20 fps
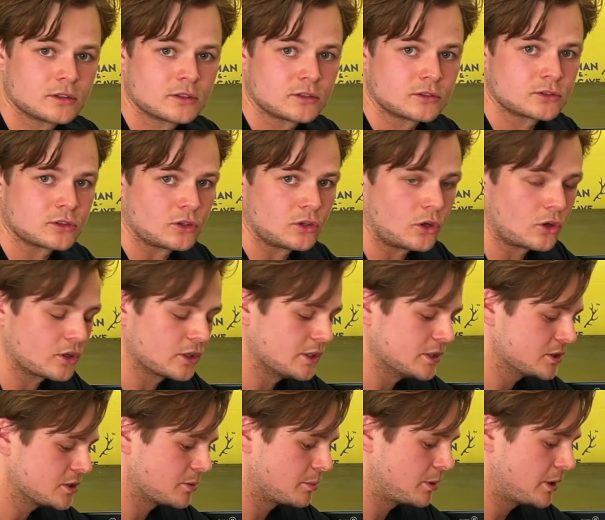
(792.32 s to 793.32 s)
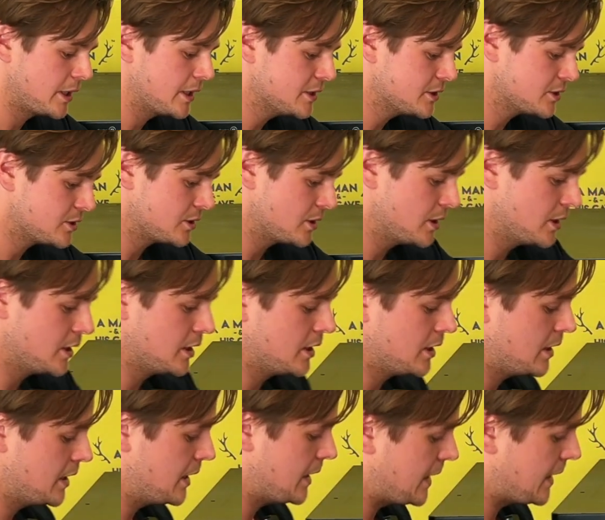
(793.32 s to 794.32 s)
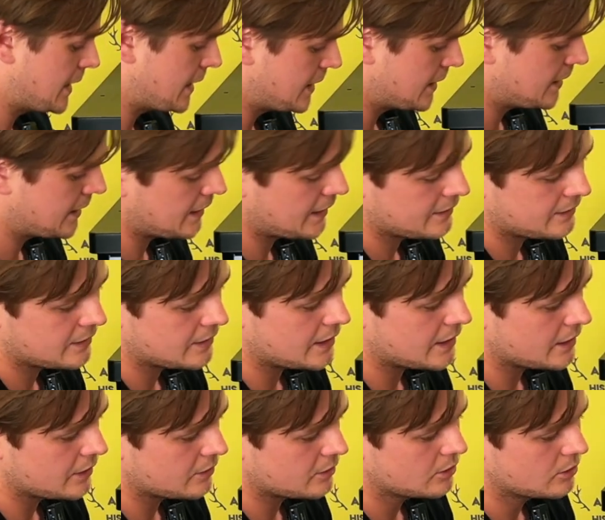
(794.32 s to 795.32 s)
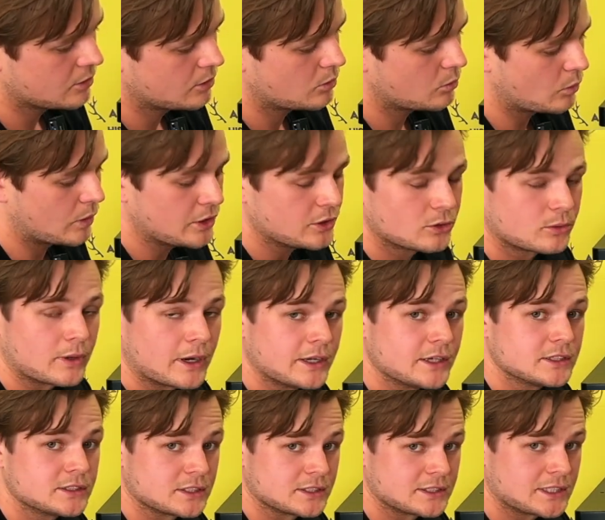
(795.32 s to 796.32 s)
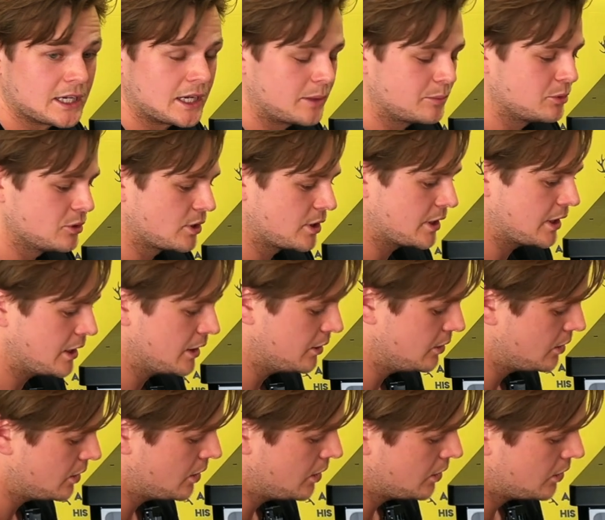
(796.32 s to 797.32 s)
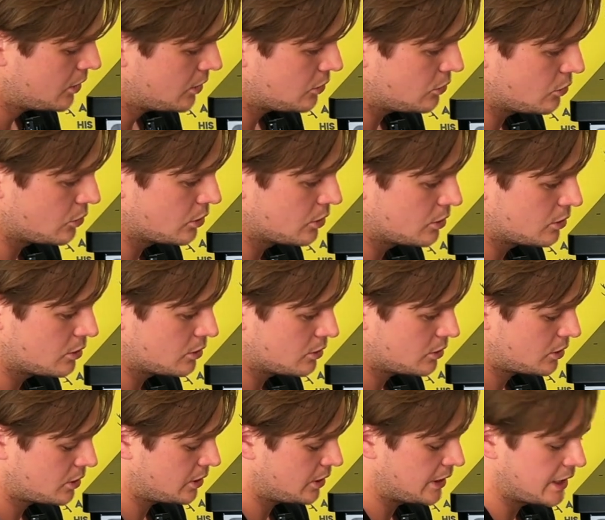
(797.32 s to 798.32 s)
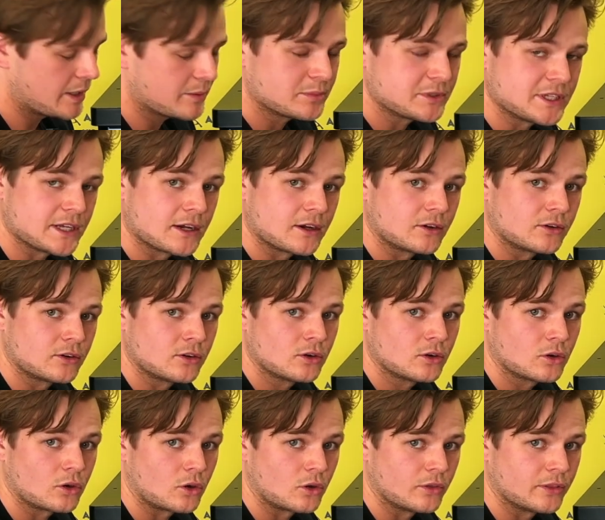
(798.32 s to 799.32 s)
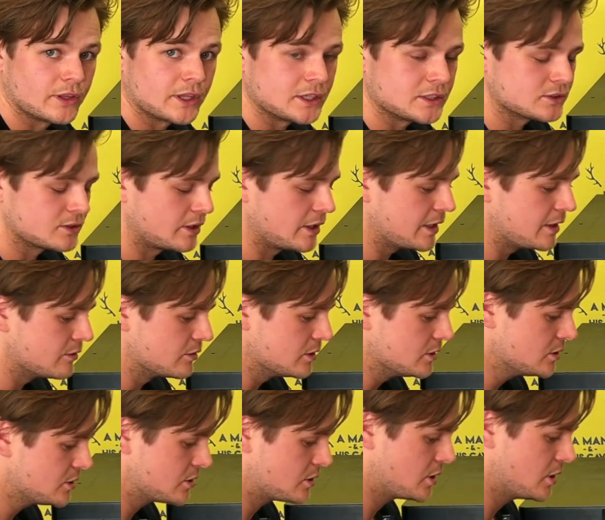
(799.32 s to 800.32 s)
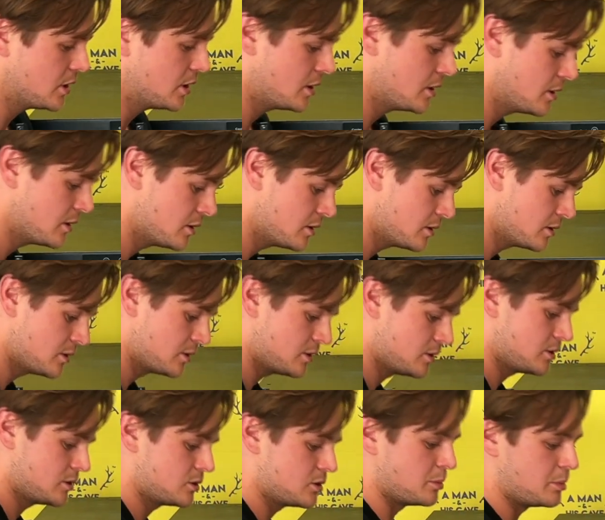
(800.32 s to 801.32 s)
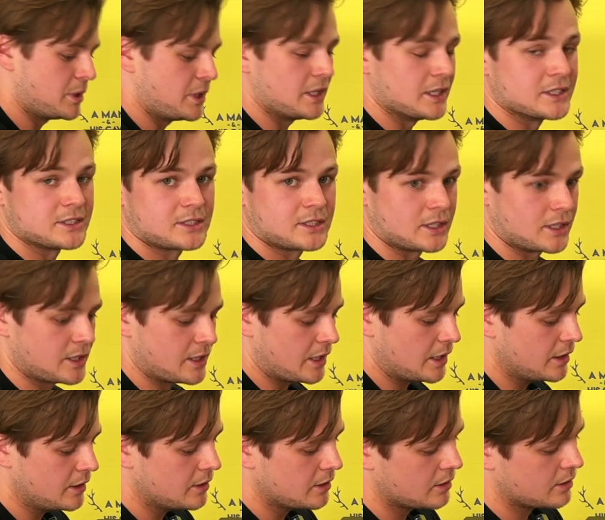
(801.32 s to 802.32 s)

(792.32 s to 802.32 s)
to lock it into place. And then when you're ready to tap your keg, you're gonna clamp down on these levers to pierce the keg,